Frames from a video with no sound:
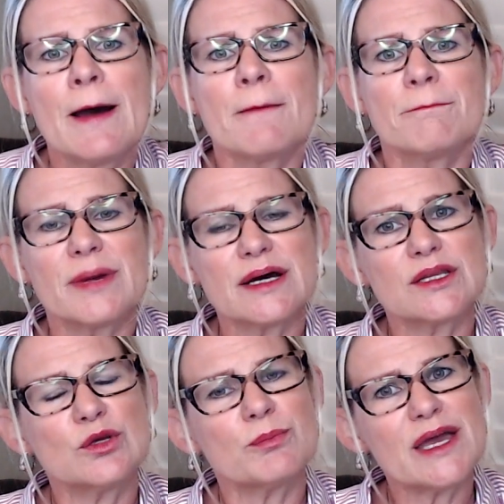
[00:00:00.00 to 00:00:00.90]
but
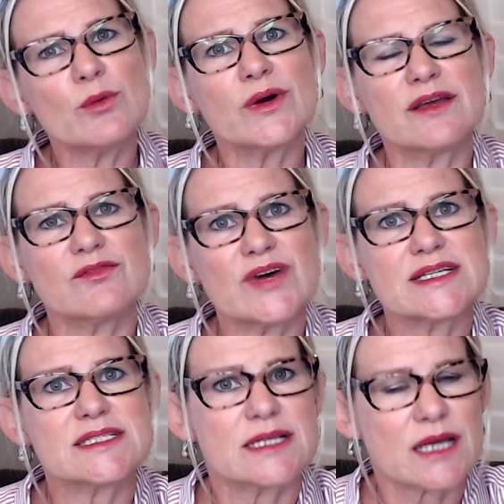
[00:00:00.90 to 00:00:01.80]
you may want to invest
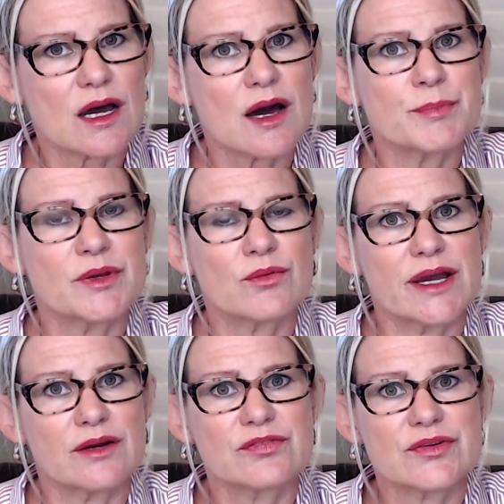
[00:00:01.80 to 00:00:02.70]
in a
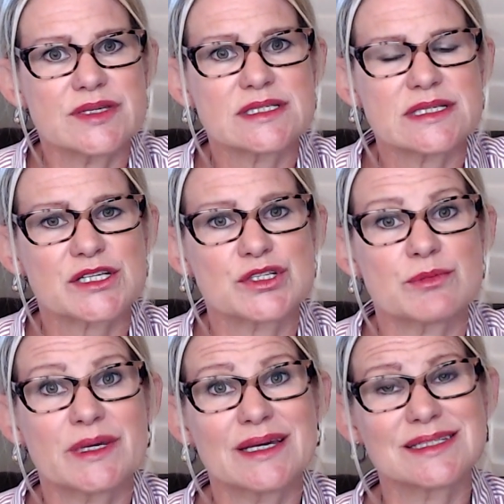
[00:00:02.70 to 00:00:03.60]
copywriter for this section
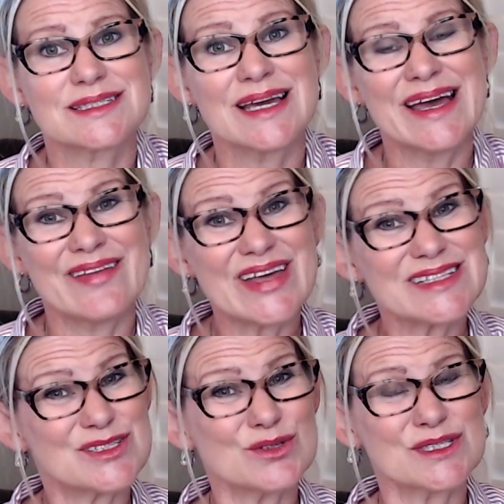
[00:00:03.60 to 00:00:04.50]
because that's
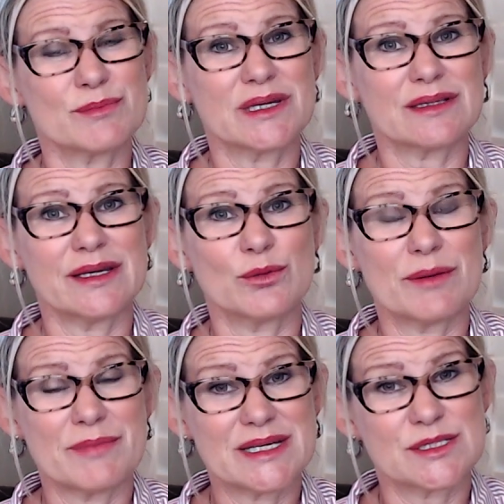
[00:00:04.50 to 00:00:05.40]
ultimately what
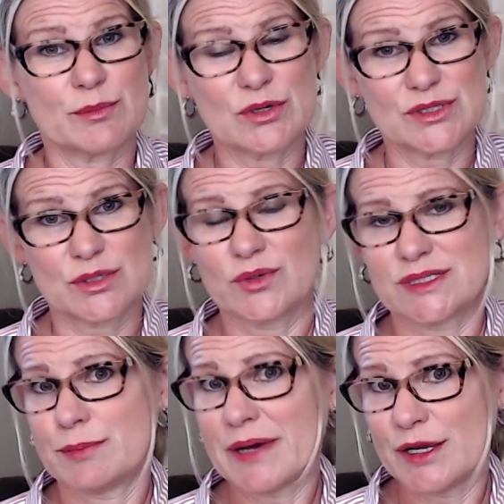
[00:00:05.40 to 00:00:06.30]
makes a person want to
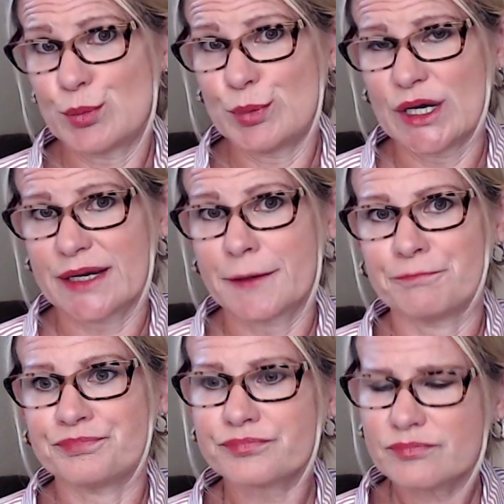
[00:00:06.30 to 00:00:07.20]
buy your book.
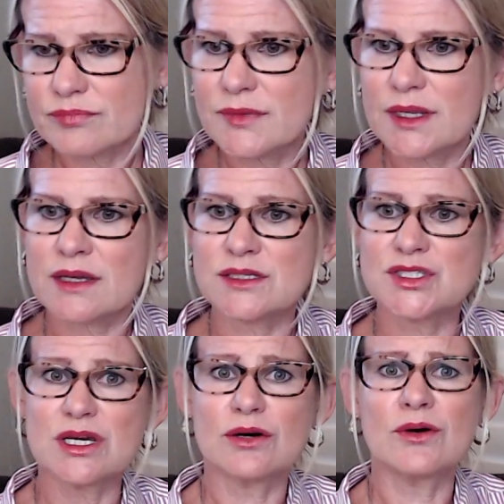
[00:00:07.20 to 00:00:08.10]

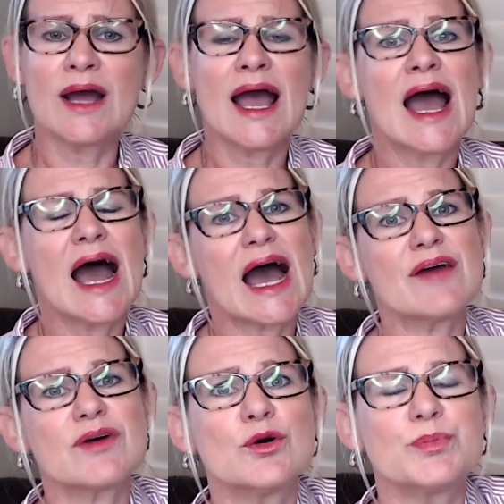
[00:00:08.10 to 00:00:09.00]
So I
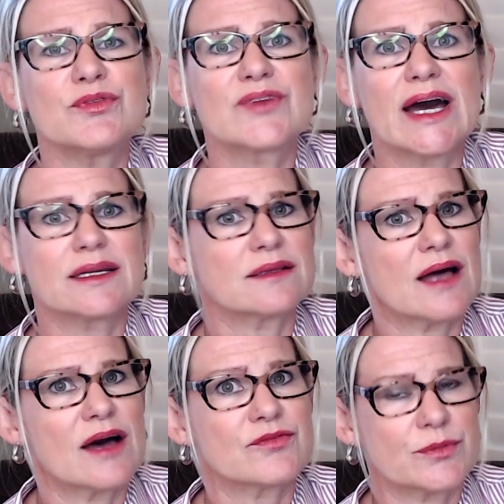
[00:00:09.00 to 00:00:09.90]
hope you've gotten a lot
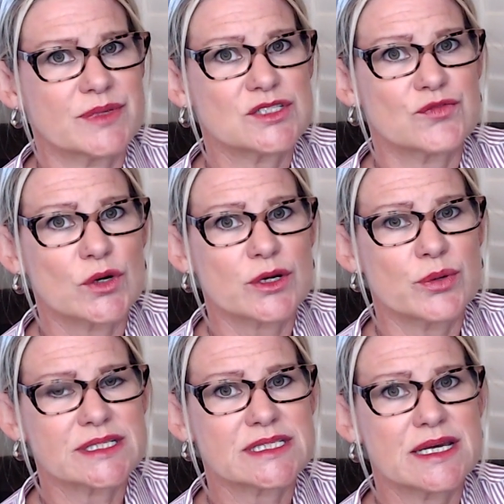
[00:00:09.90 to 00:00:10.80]
from these 4
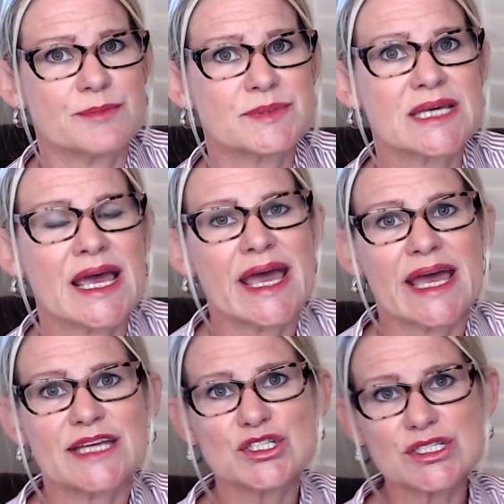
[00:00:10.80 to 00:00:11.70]
quick tips,
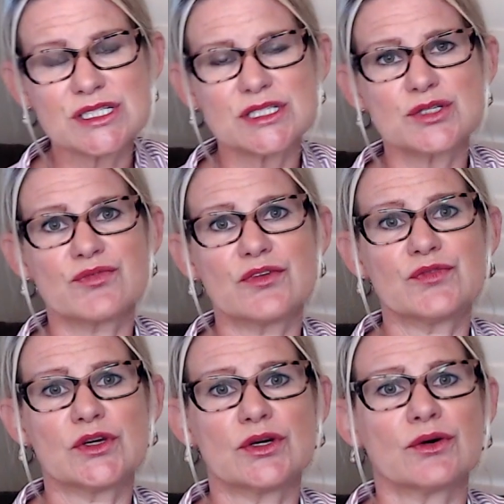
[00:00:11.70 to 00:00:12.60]
and just as a
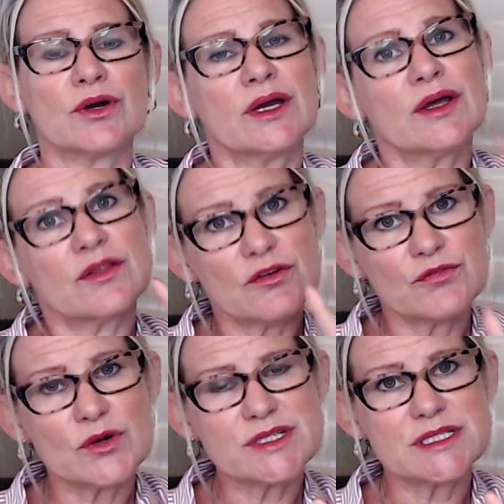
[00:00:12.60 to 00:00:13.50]
review, the
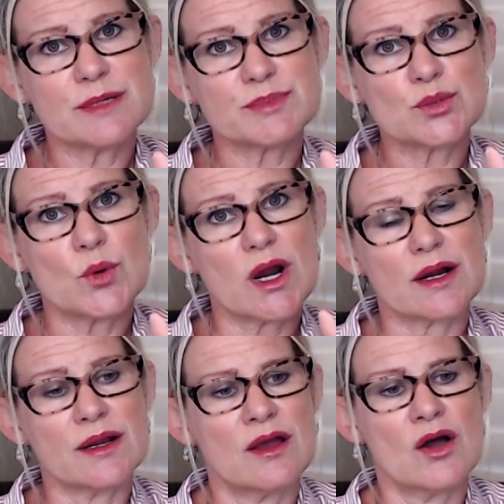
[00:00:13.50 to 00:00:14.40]
4 tips were
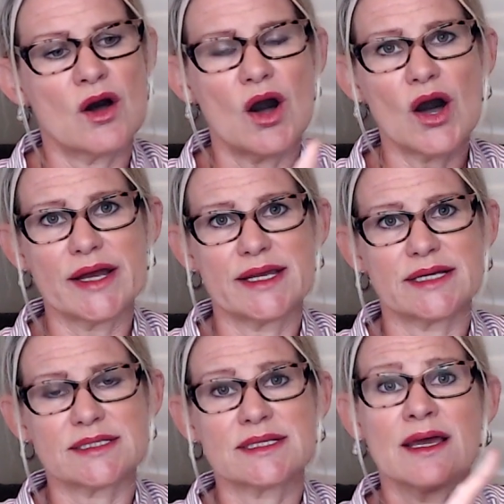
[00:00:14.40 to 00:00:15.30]
audience,